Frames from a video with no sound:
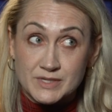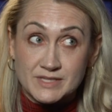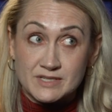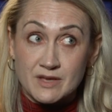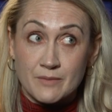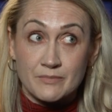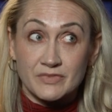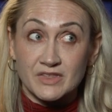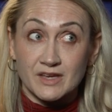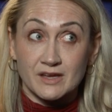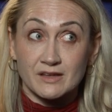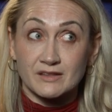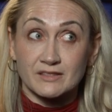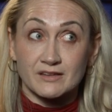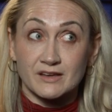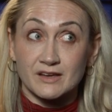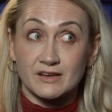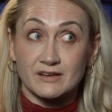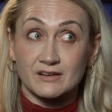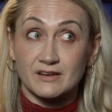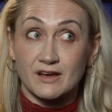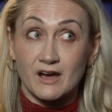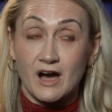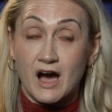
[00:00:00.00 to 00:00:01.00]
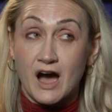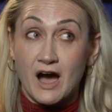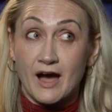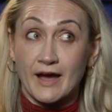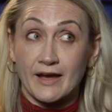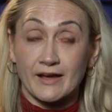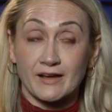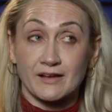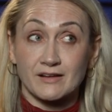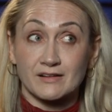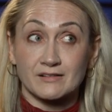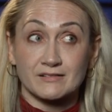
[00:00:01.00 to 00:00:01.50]
it was something that
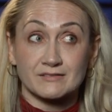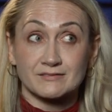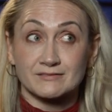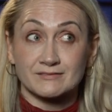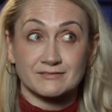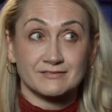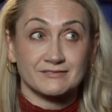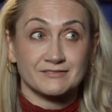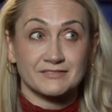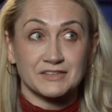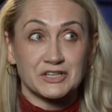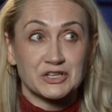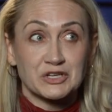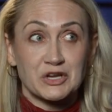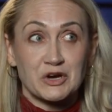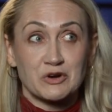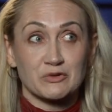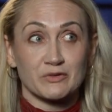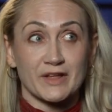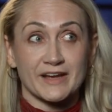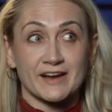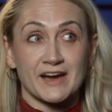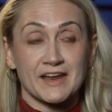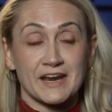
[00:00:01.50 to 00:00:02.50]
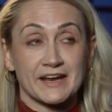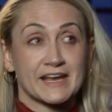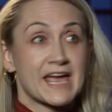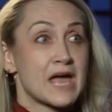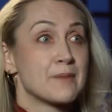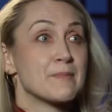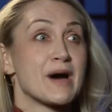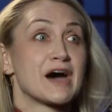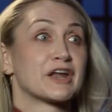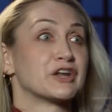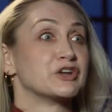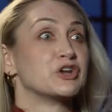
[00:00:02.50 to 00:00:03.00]
I, you know, like kind of
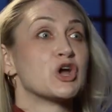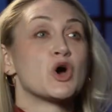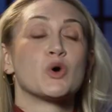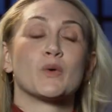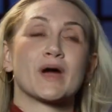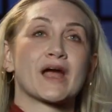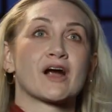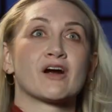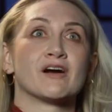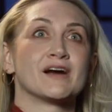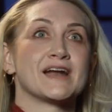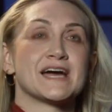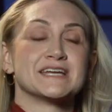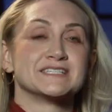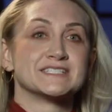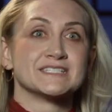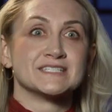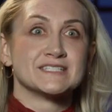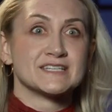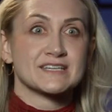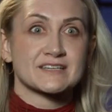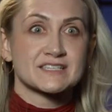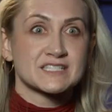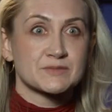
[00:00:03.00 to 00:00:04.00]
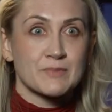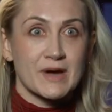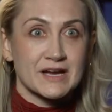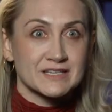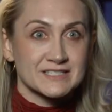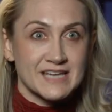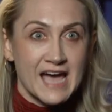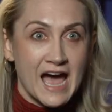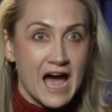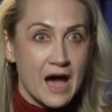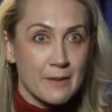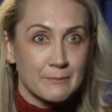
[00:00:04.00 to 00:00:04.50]
came out of nowhere and I didn't
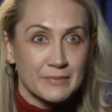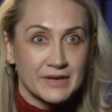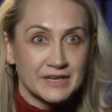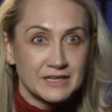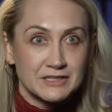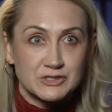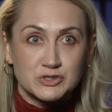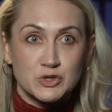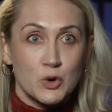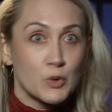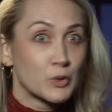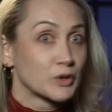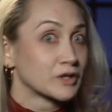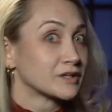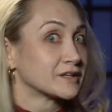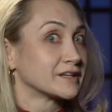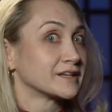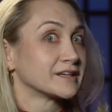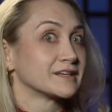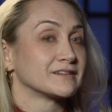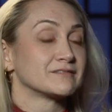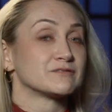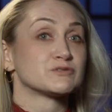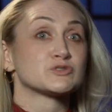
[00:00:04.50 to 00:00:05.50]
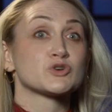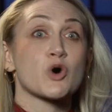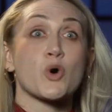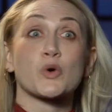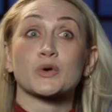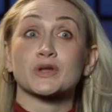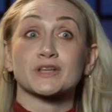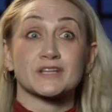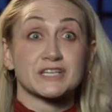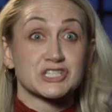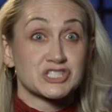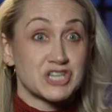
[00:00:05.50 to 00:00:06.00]
expect to happen and
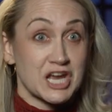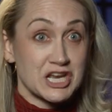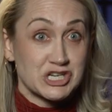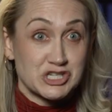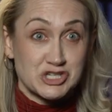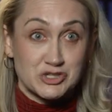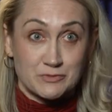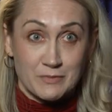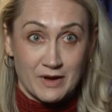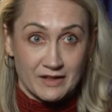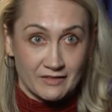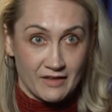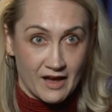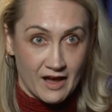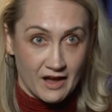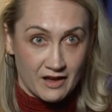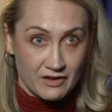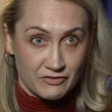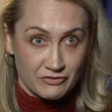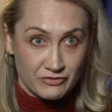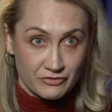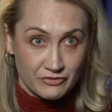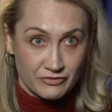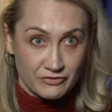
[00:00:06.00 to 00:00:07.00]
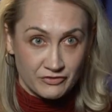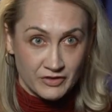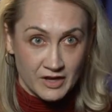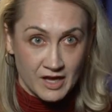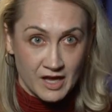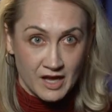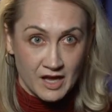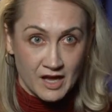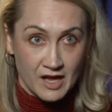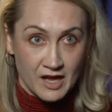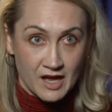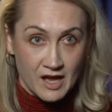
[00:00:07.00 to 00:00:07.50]
totally changed my life.
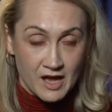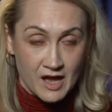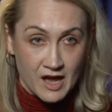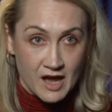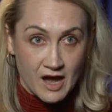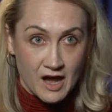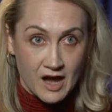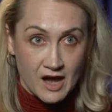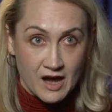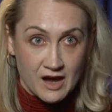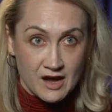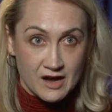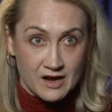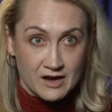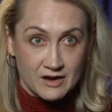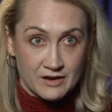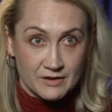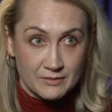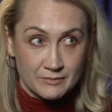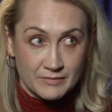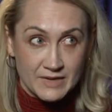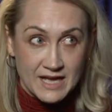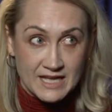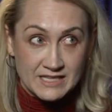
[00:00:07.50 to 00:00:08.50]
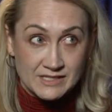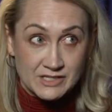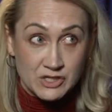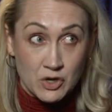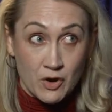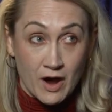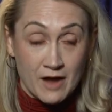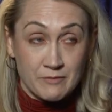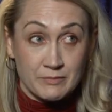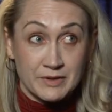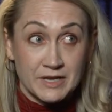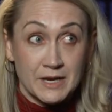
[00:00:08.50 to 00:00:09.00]
And
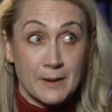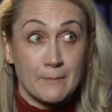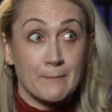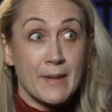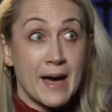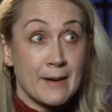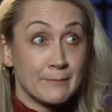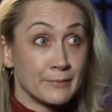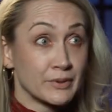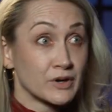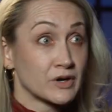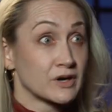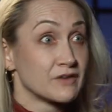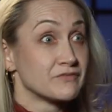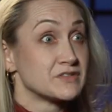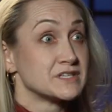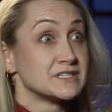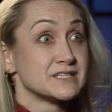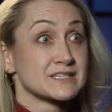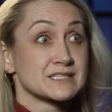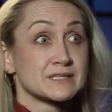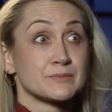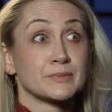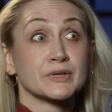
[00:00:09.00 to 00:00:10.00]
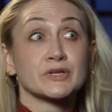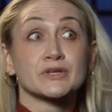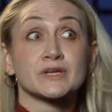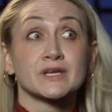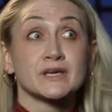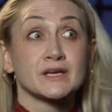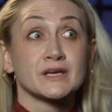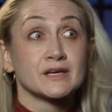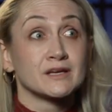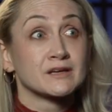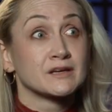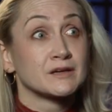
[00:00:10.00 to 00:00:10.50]
so I've been a member of the
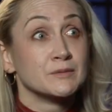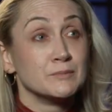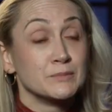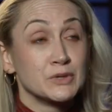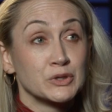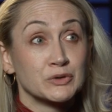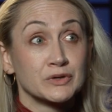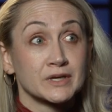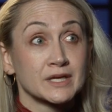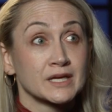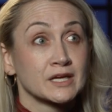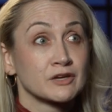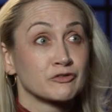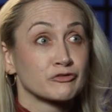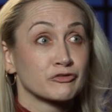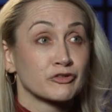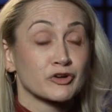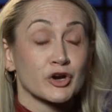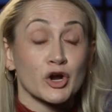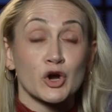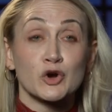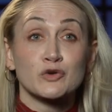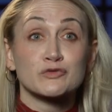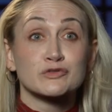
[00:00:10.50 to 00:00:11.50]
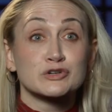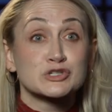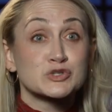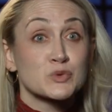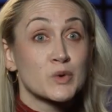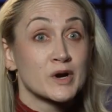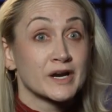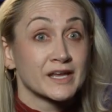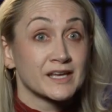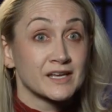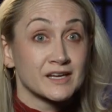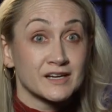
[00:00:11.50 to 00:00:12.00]
disability community for over
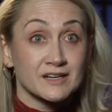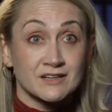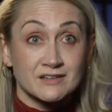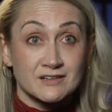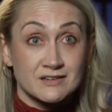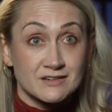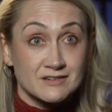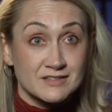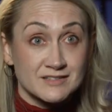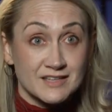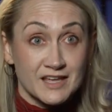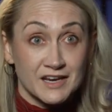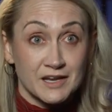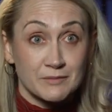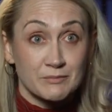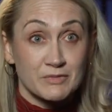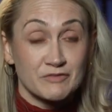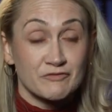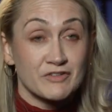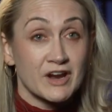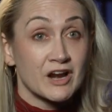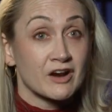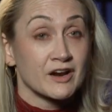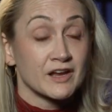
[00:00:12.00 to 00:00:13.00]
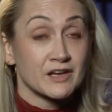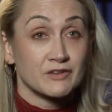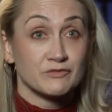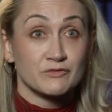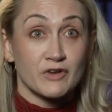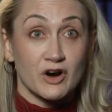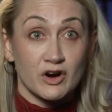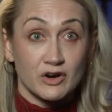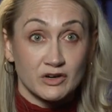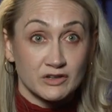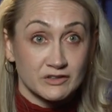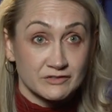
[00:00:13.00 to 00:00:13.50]
20 years and I'm very
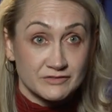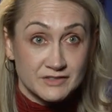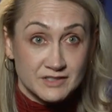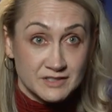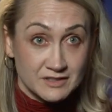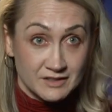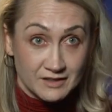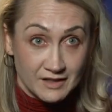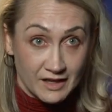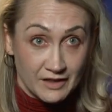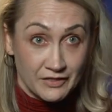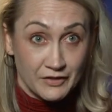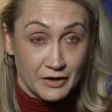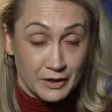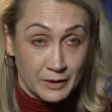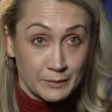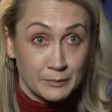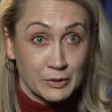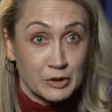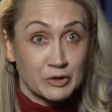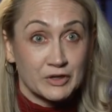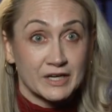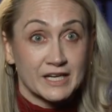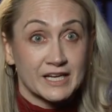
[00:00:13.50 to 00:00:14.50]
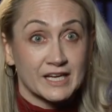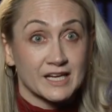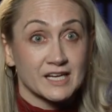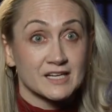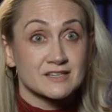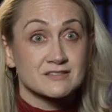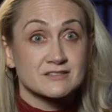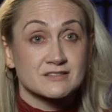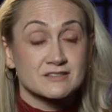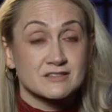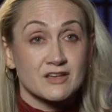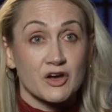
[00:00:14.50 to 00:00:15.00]
involved in the
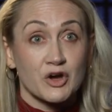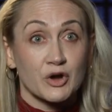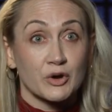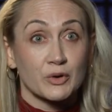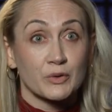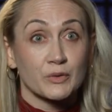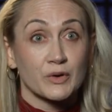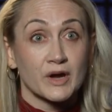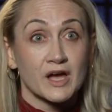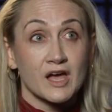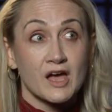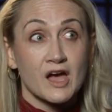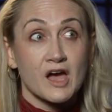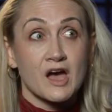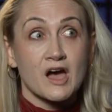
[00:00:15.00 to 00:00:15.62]
community. So